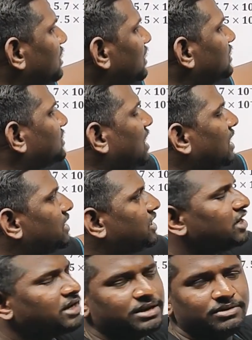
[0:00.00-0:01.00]
It is
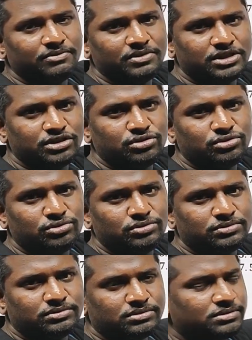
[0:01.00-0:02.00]
connected with
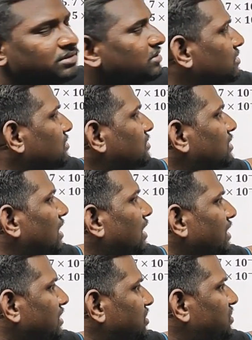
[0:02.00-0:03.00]

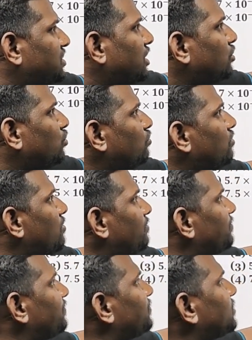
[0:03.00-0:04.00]
a resistor 2 ohm
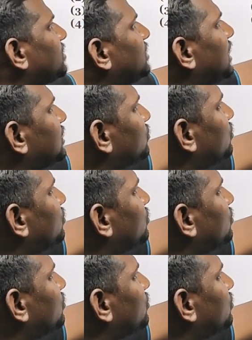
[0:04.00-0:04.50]
as